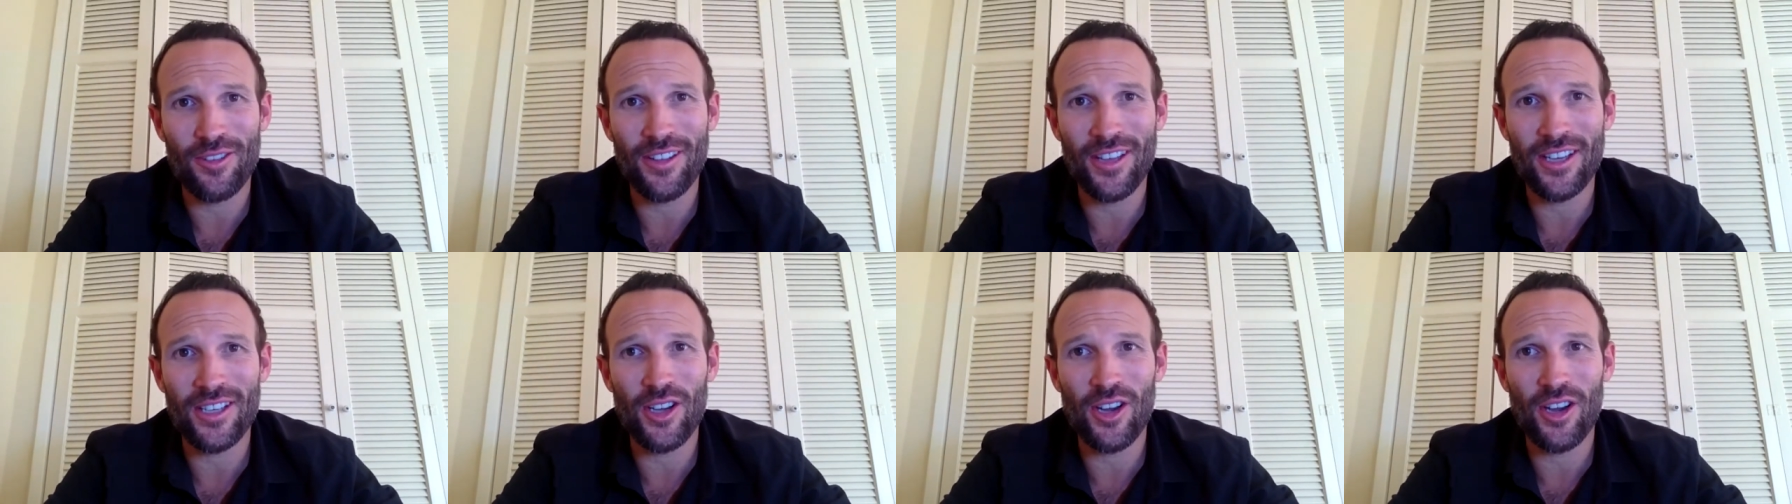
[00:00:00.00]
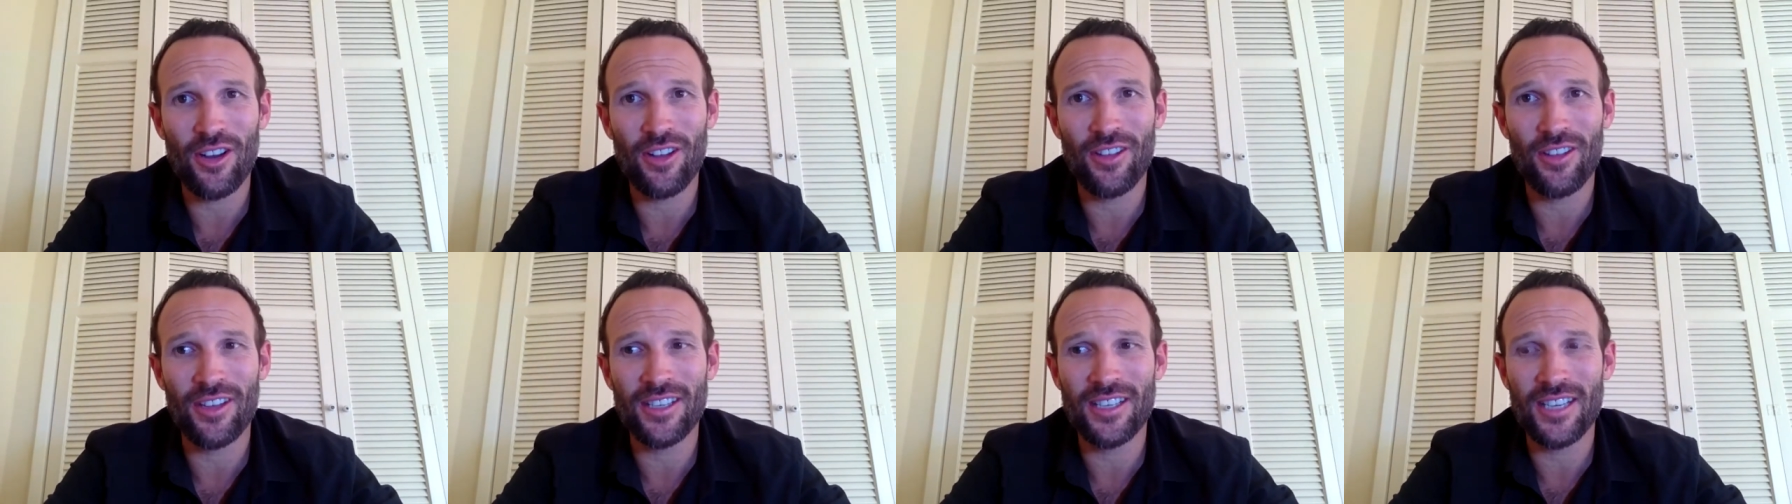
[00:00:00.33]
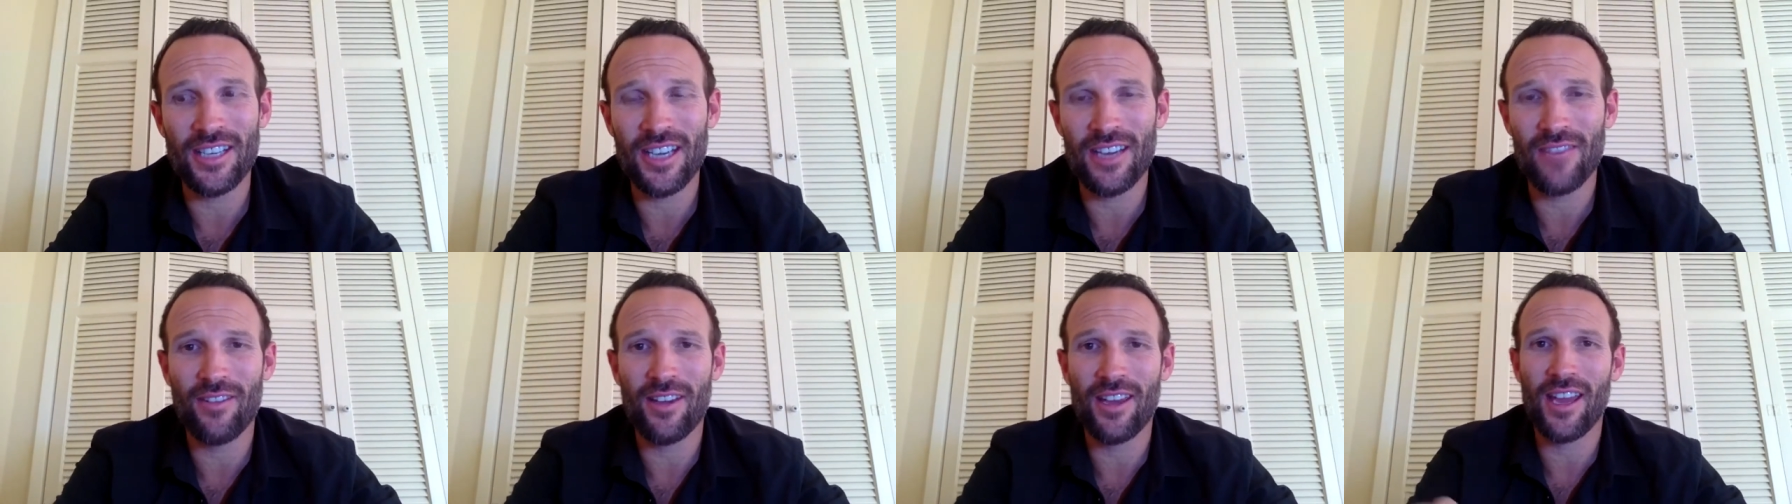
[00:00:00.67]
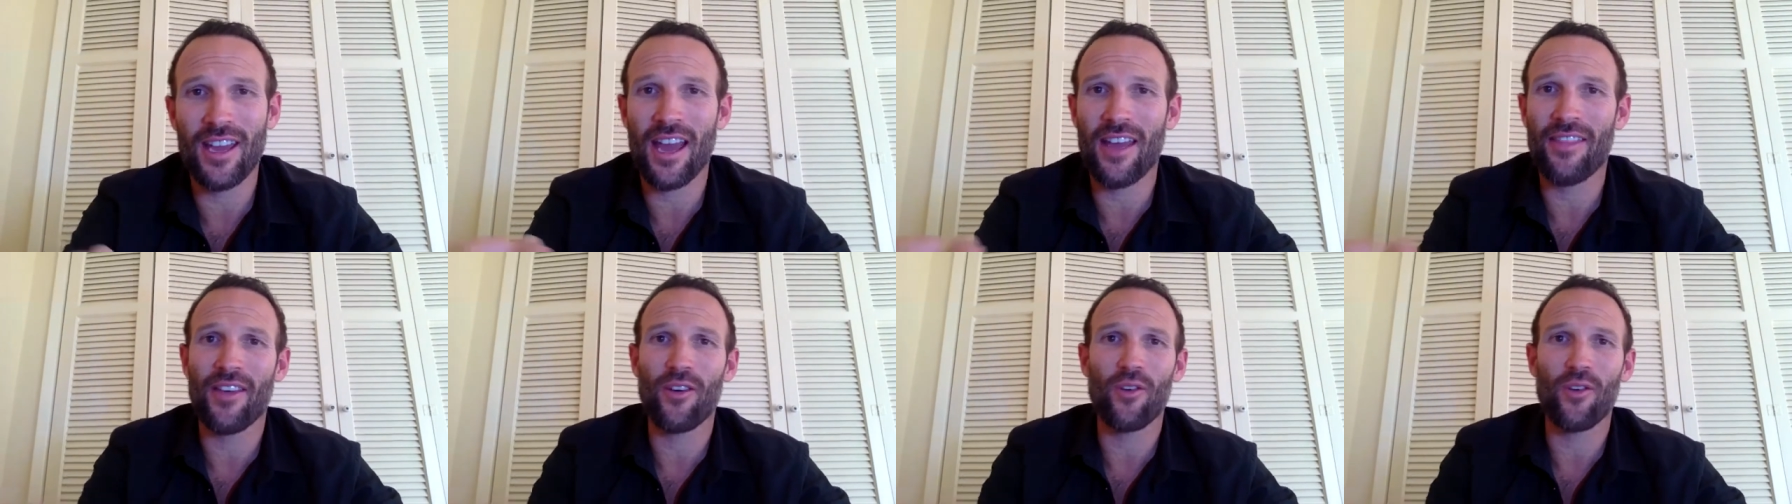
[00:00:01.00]
they turn on the
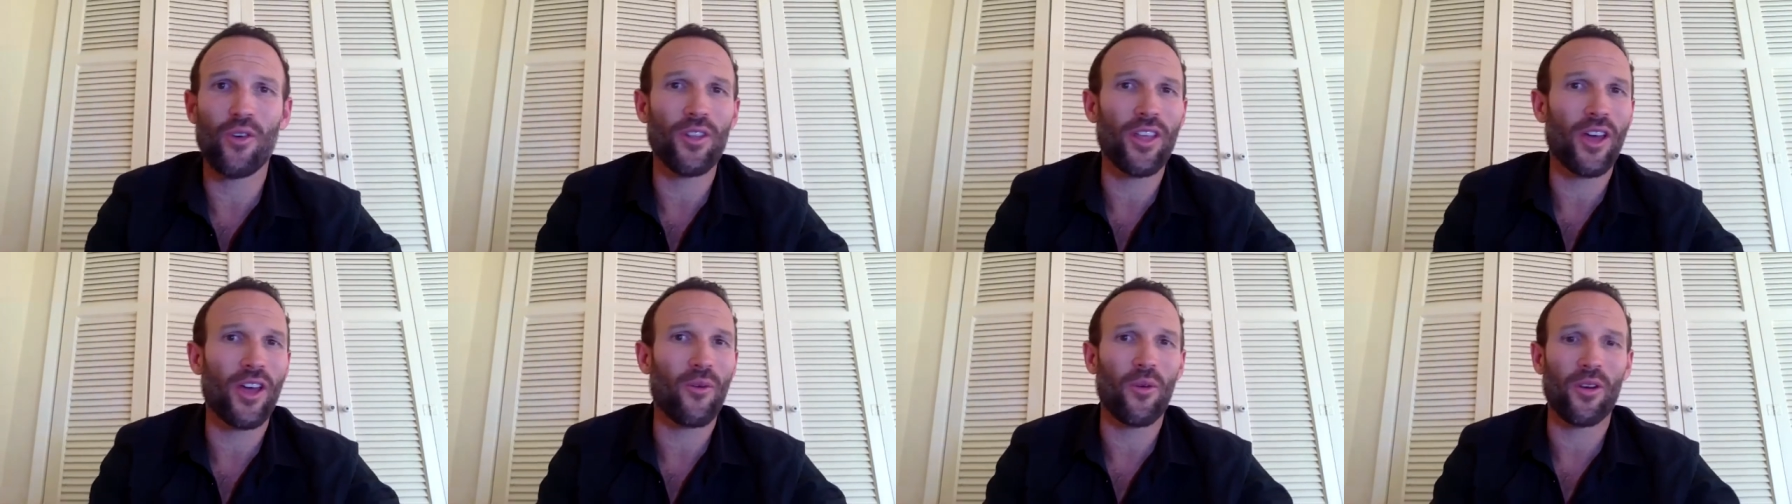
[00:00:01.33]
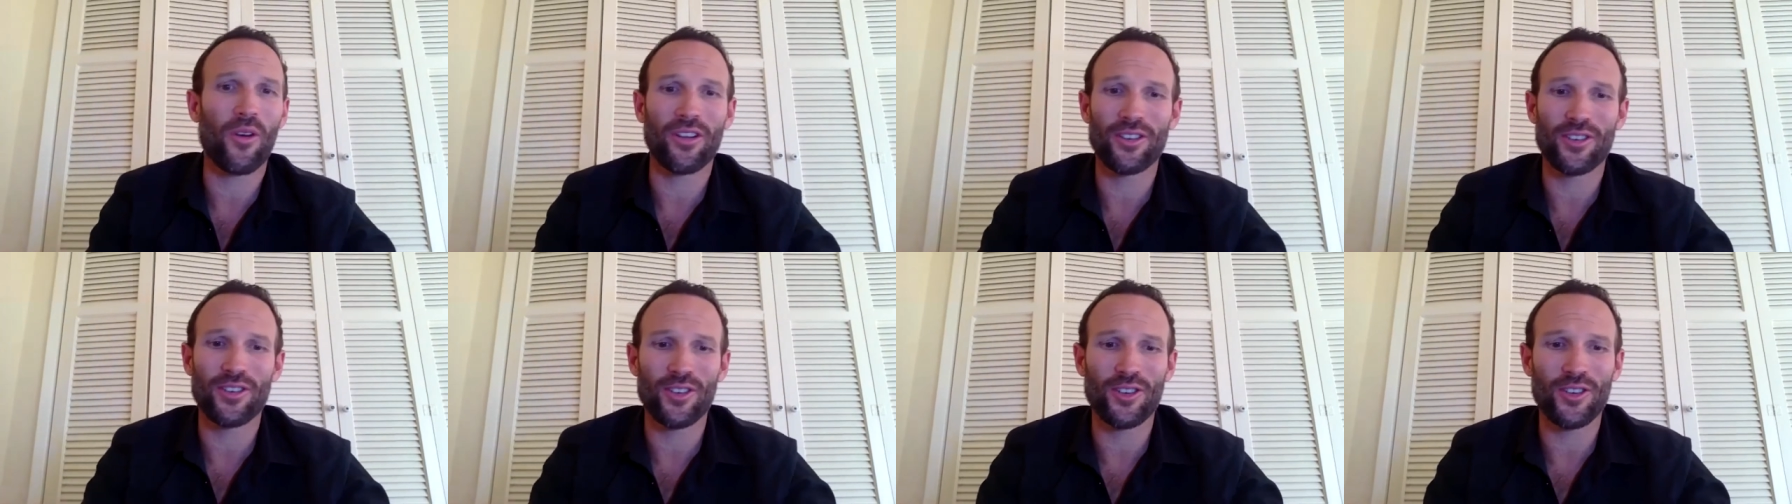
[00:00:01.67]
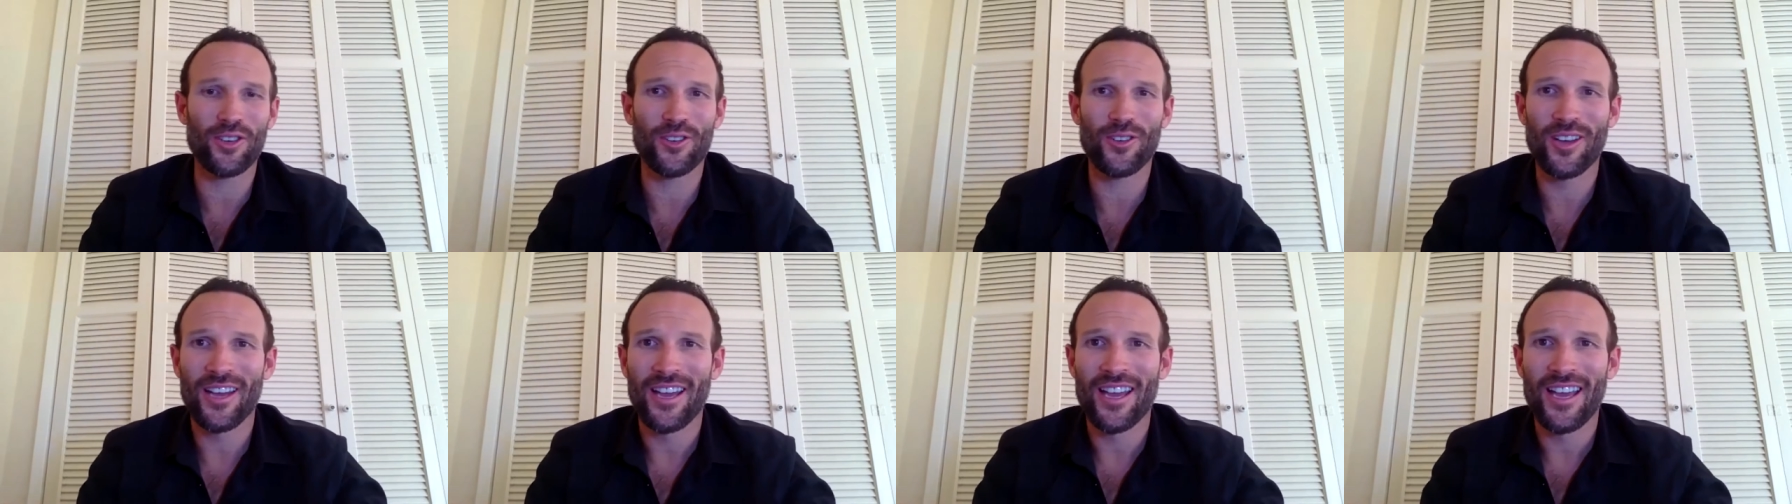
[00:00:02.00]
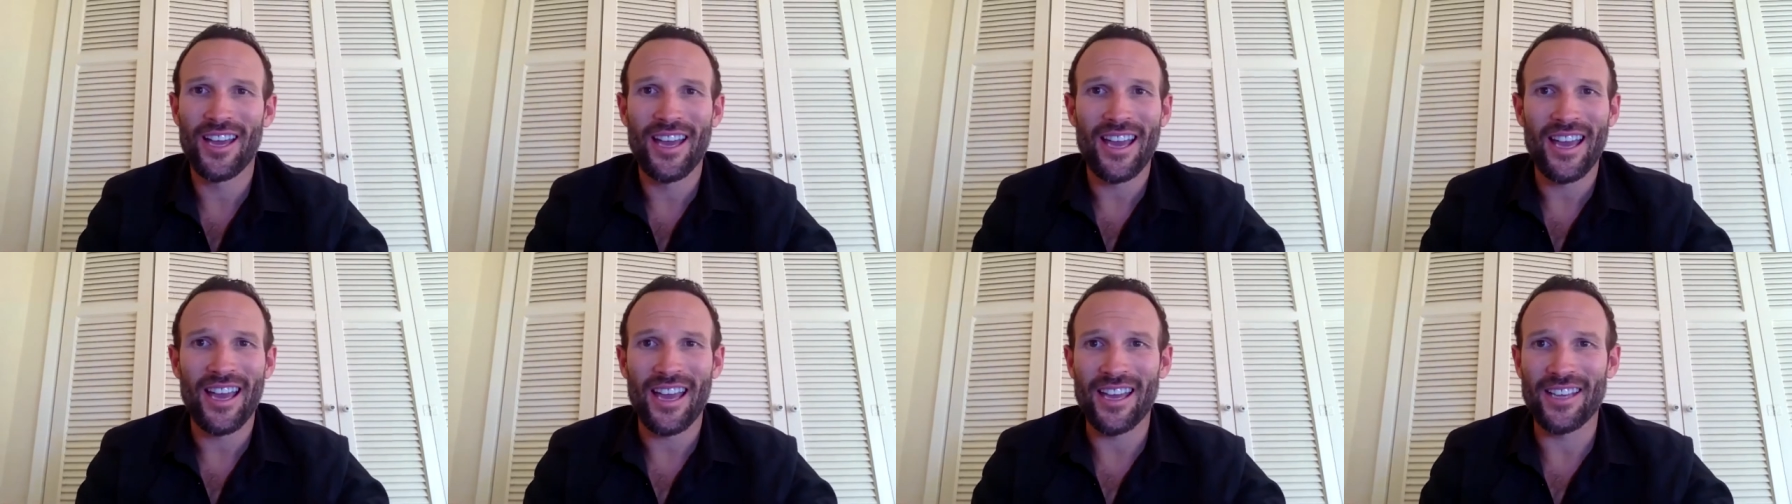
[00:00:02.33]
TV, and all they want to do
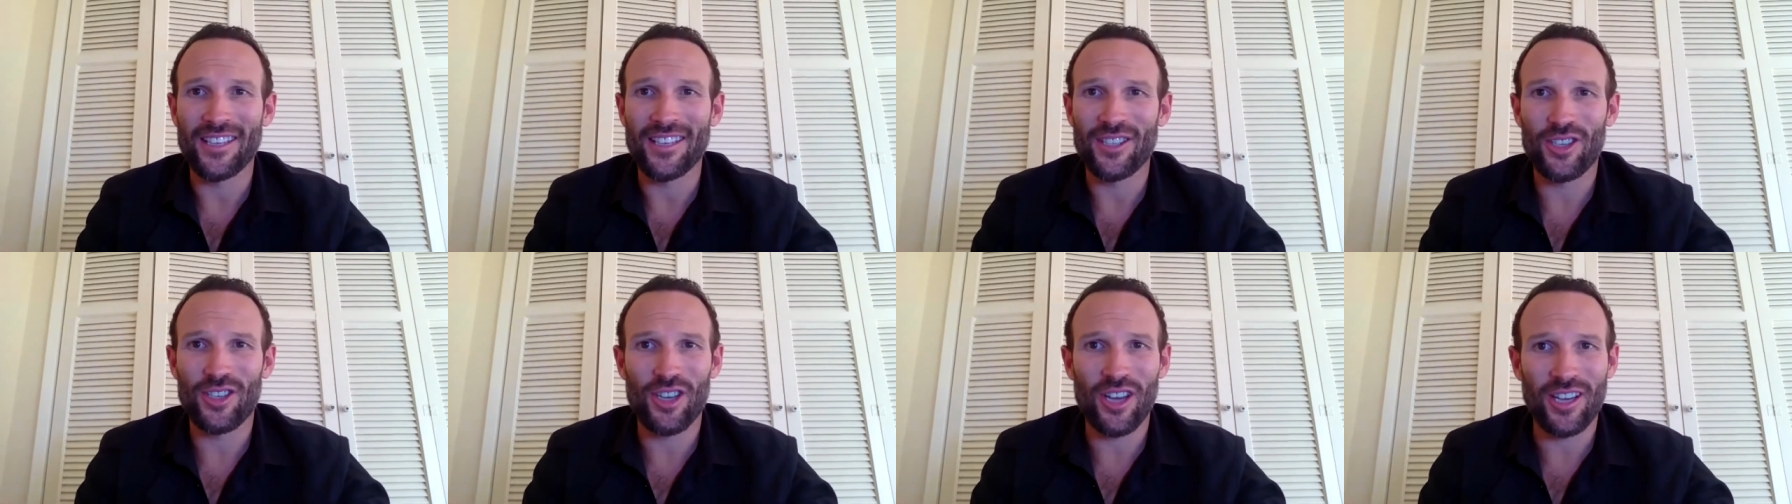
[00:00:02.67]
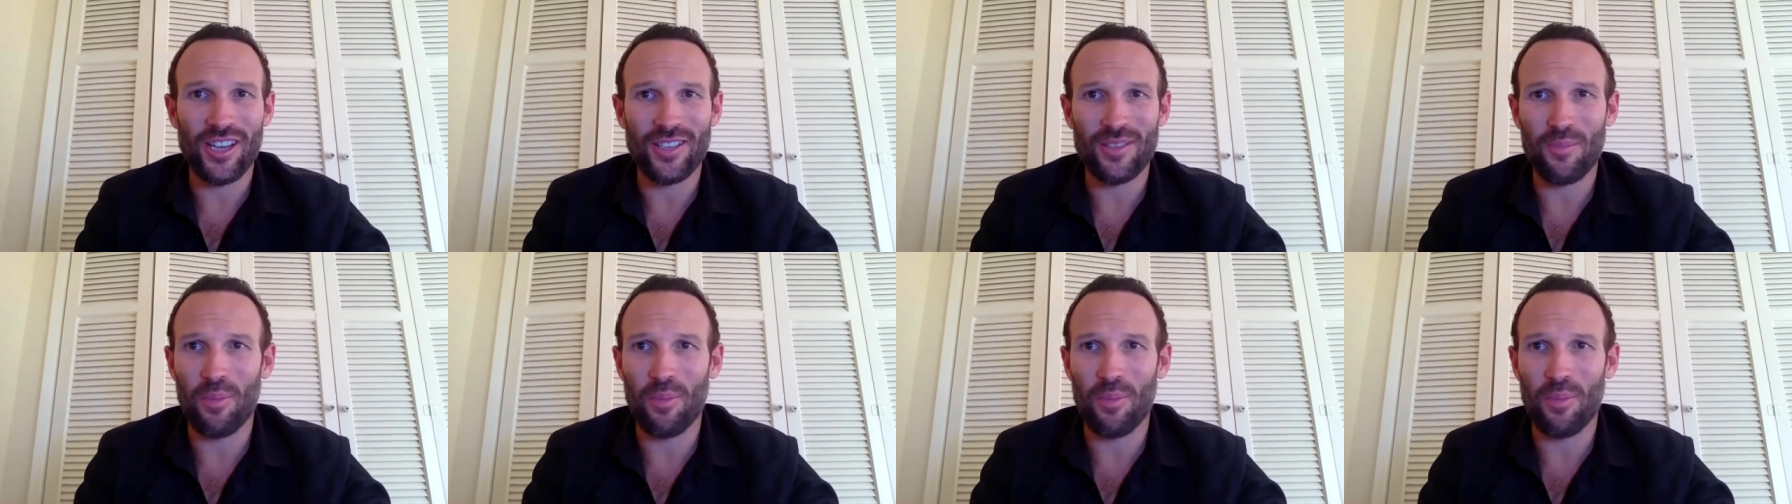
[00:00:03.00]
is just